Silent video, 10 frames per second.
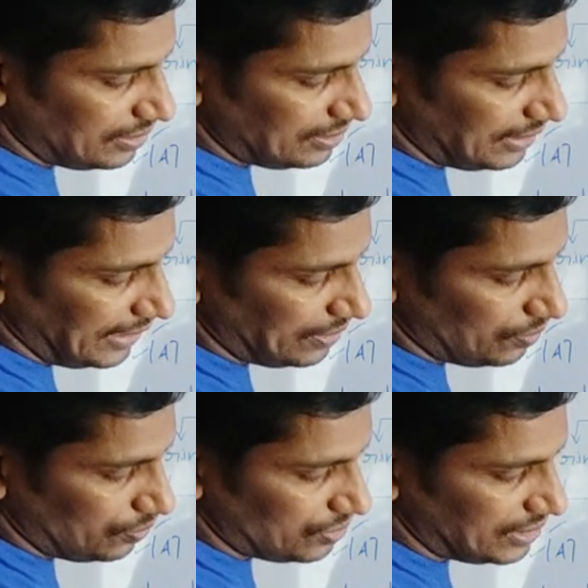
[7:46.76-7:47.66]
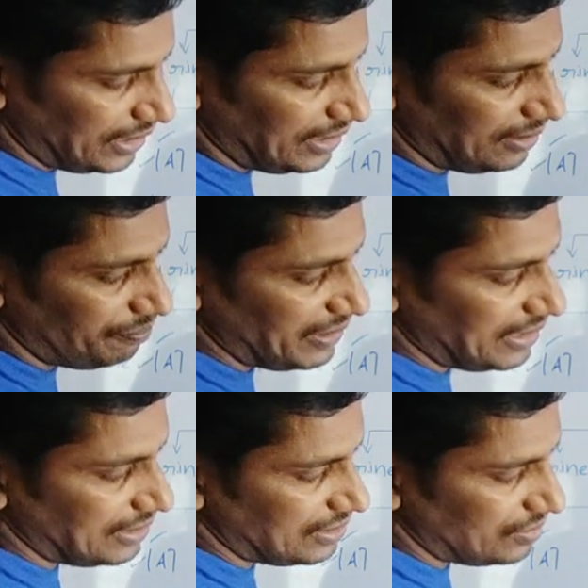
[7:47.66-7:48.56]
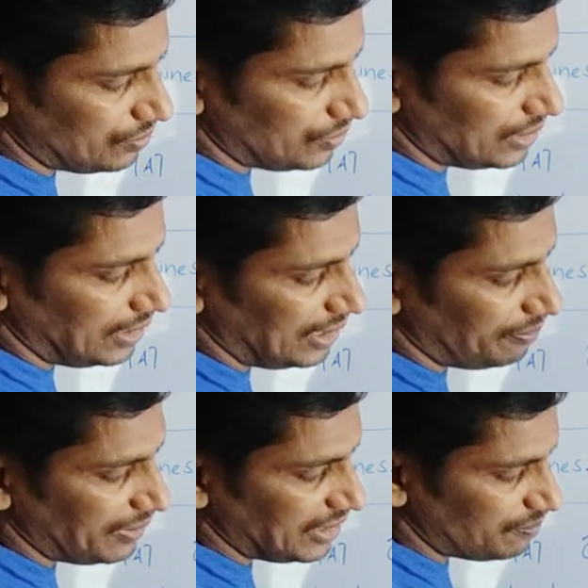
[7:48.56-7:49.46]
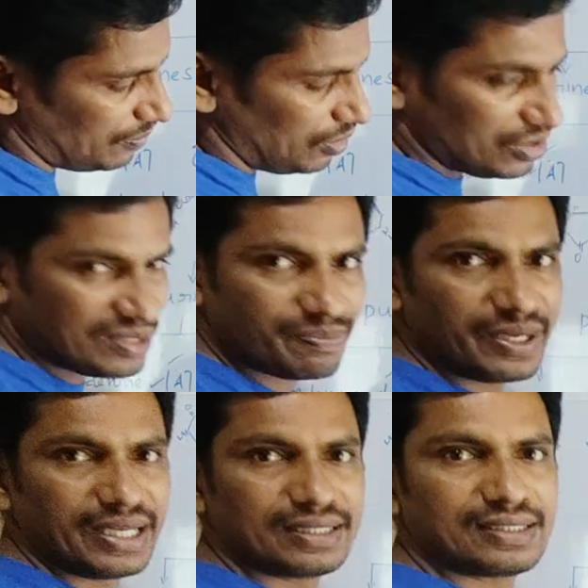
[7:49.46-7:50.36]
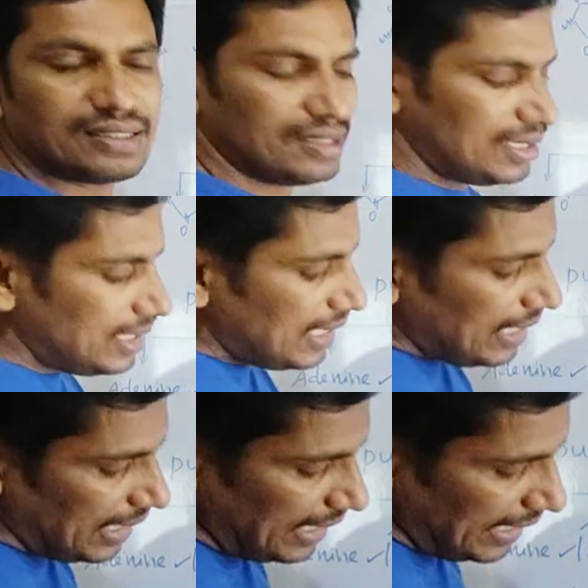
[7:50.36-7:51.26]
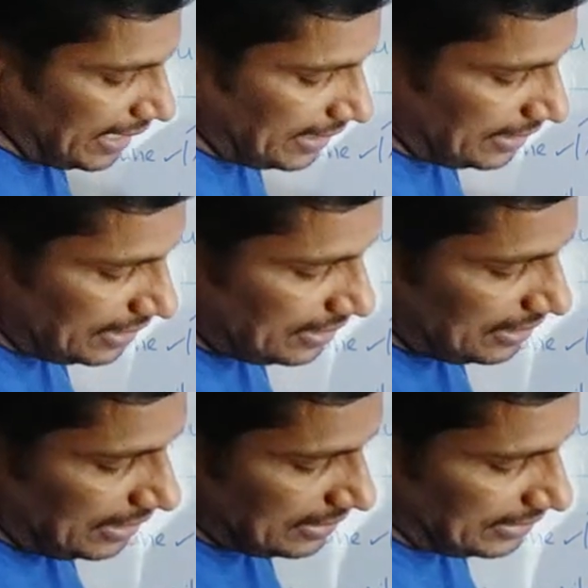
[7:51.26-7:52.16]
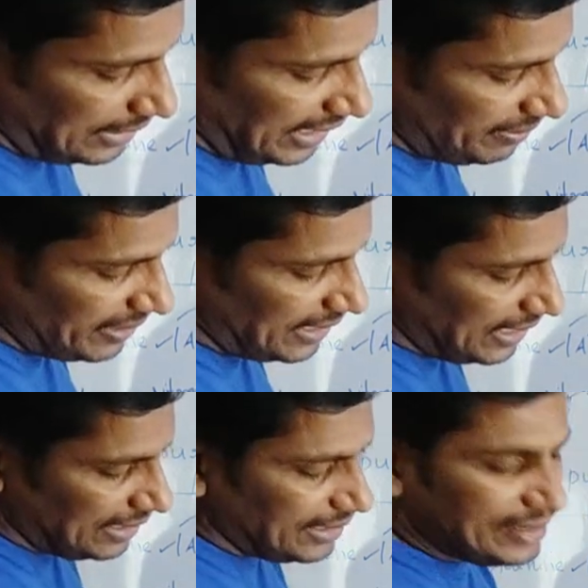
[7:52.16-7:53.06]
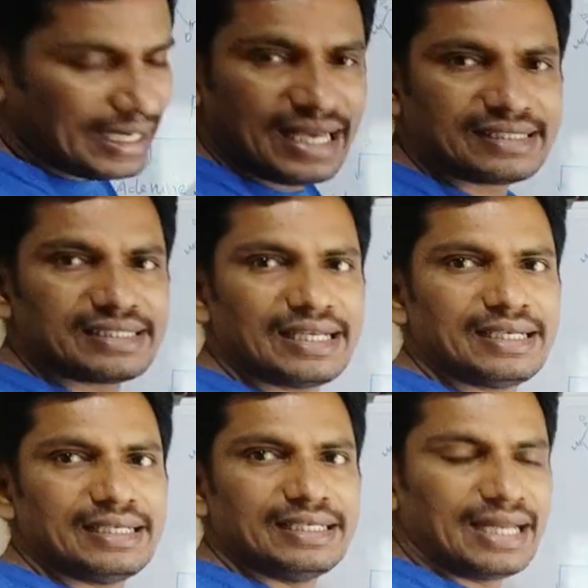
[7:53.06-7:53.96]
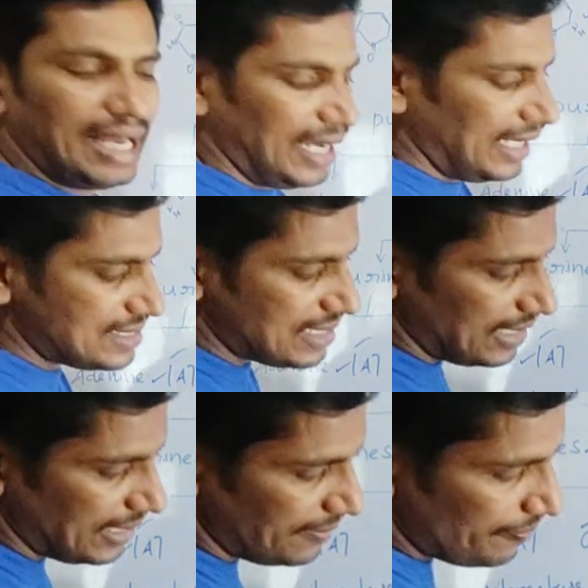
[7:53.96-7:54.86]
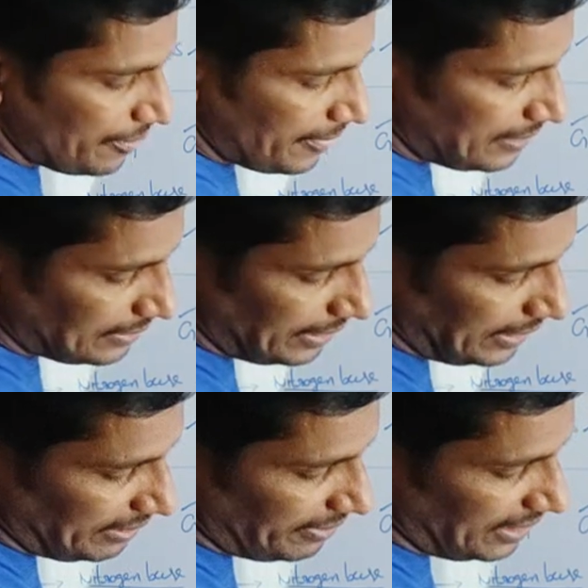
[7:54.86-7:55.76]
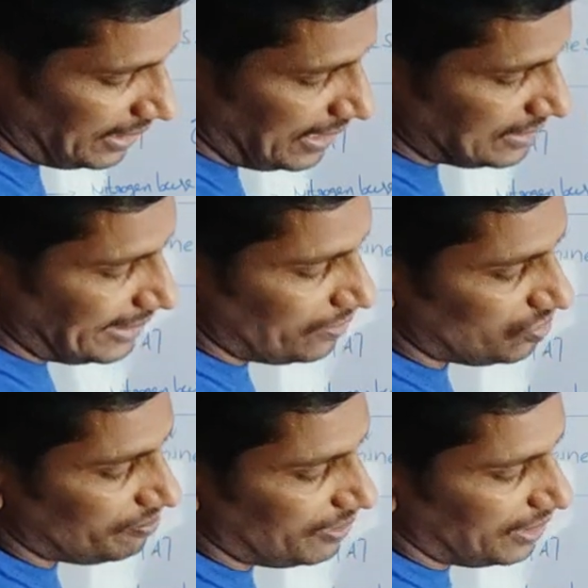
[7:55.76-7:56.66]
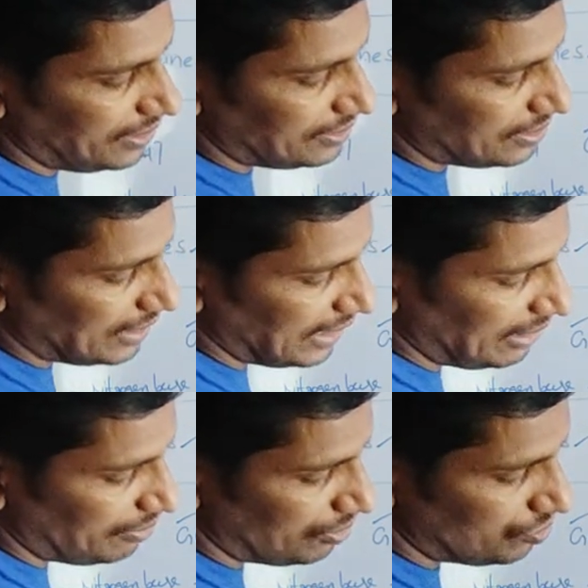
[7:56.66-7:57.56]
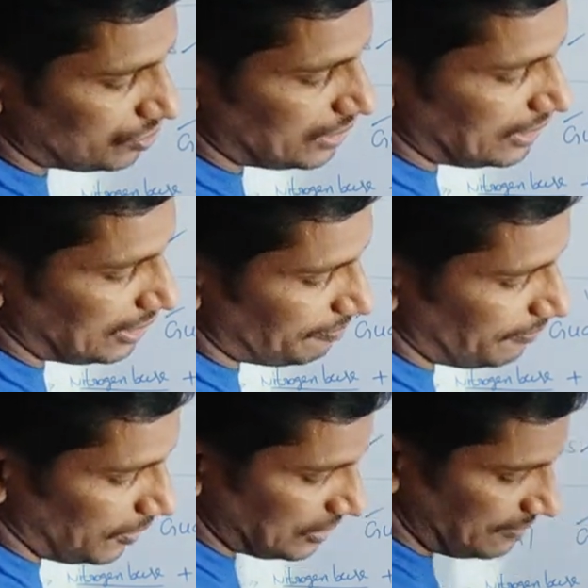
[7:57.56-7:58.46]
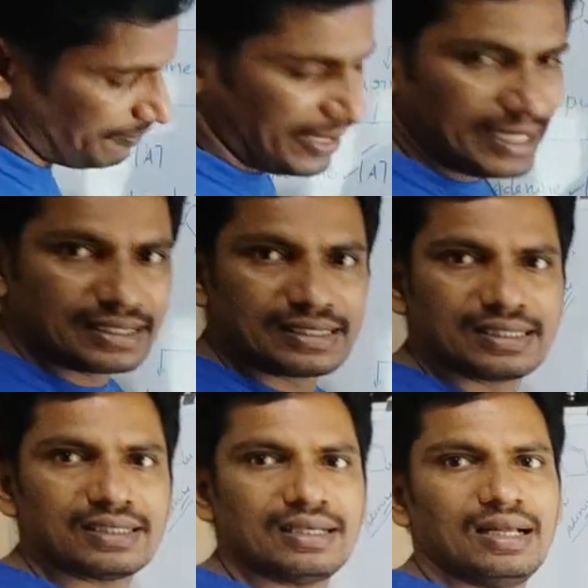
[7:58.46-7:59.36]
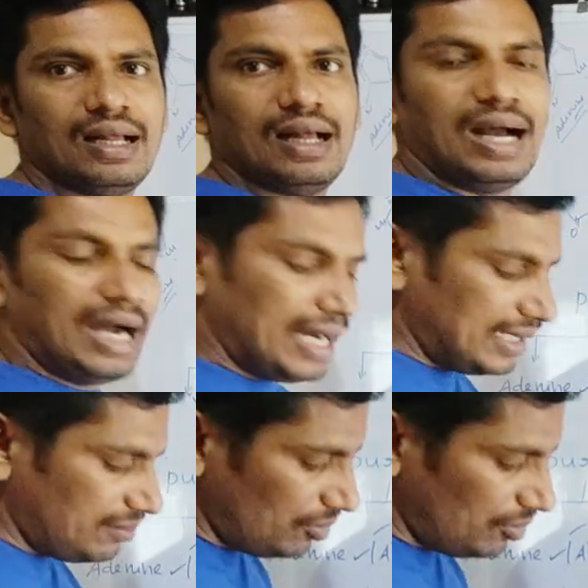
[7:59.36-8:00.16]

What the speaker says: cytosine plus sugar plus phosphate. And thymidilic acid, it has a thymine as a nitrogen base, ribose sugar, phosphate. And